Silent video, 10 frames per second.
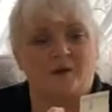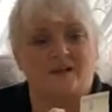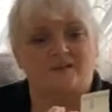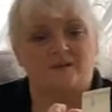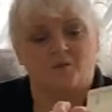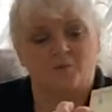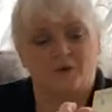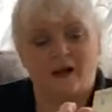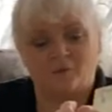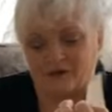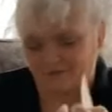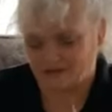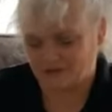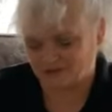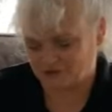is gone brown round the
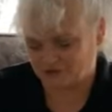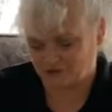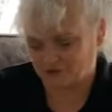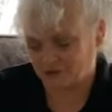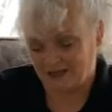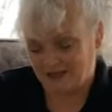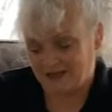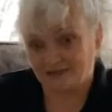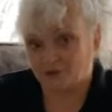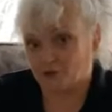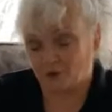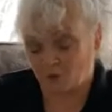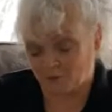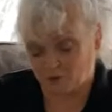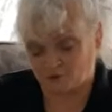edges, so I don't know
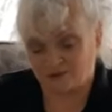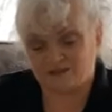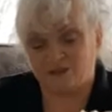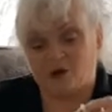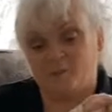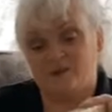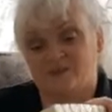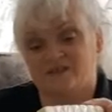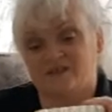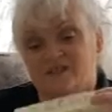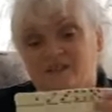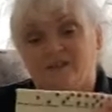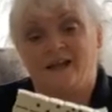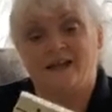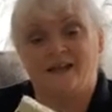how old these are, but they're still
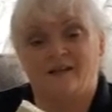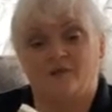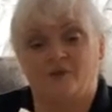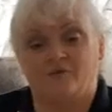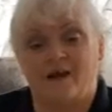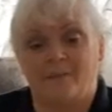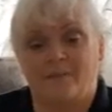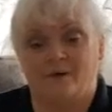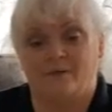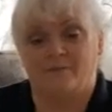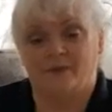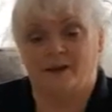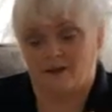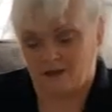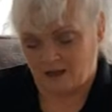in the wrapper.
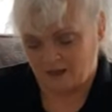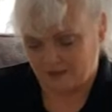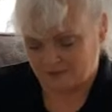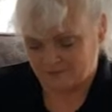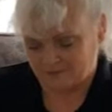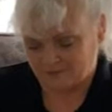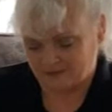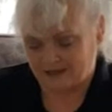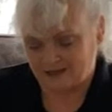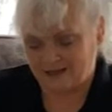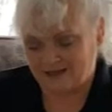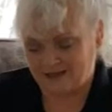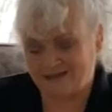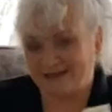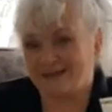And
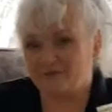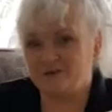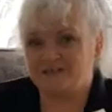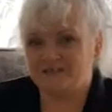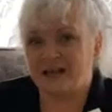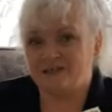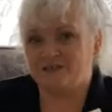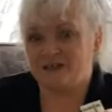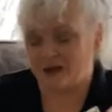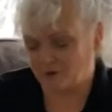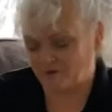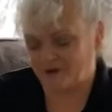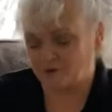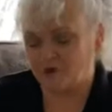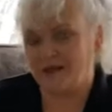I haven't decided yet whether I'm
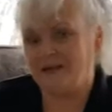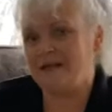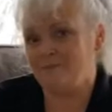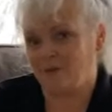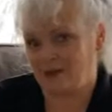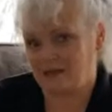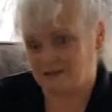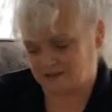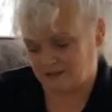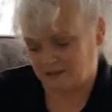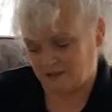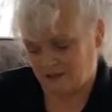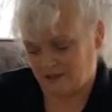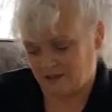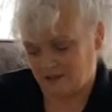going to keep these
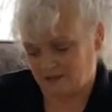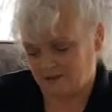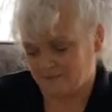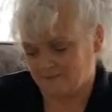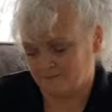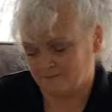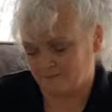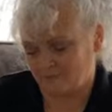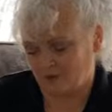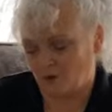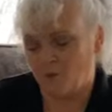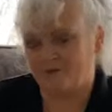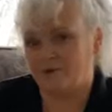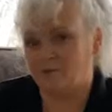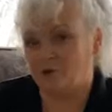or whether
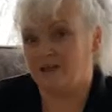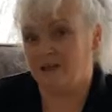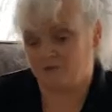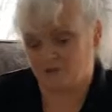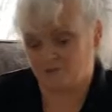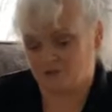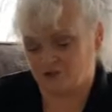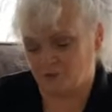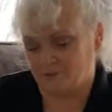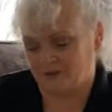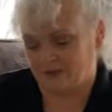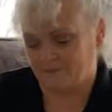I'm going to gift them to somebody.